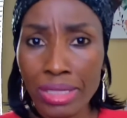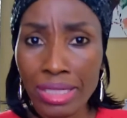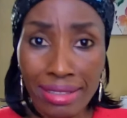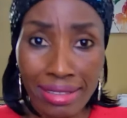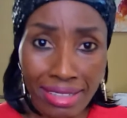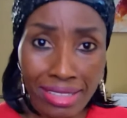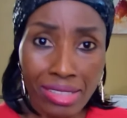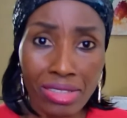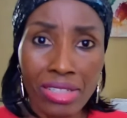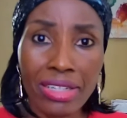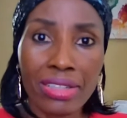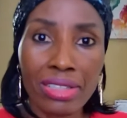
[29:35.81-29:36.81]
And then there's
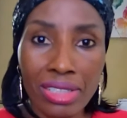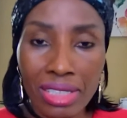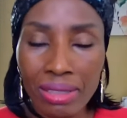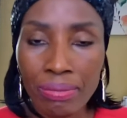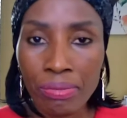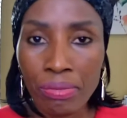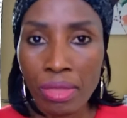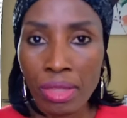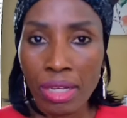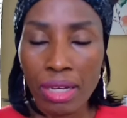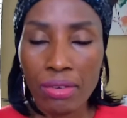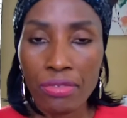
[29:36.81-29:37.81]
another
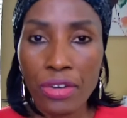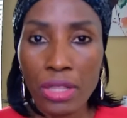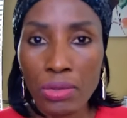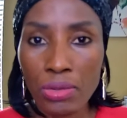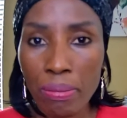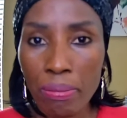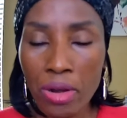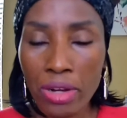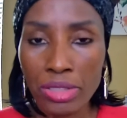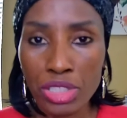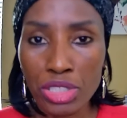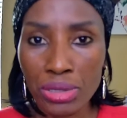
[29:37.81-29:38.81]
follow-up
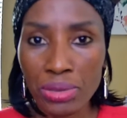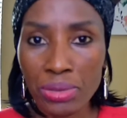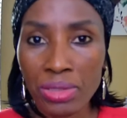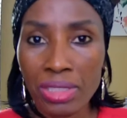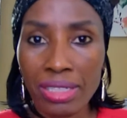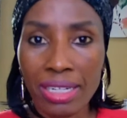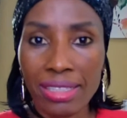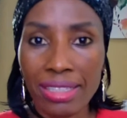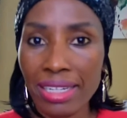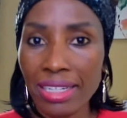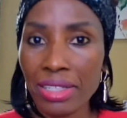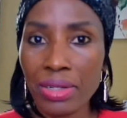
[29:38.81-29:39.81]
part 2
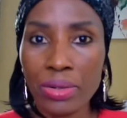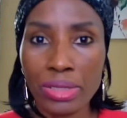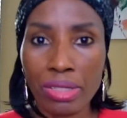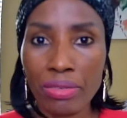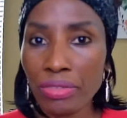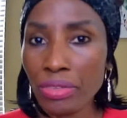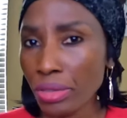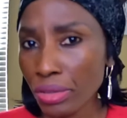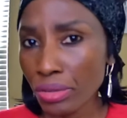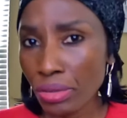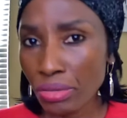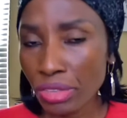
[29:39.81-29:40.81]
that he goes on for a
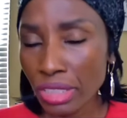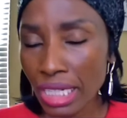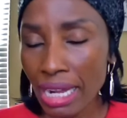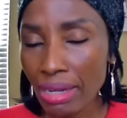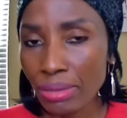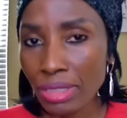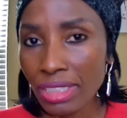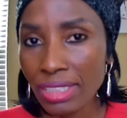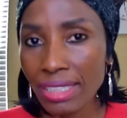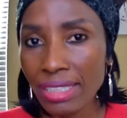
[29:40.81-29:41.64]
little over an hour.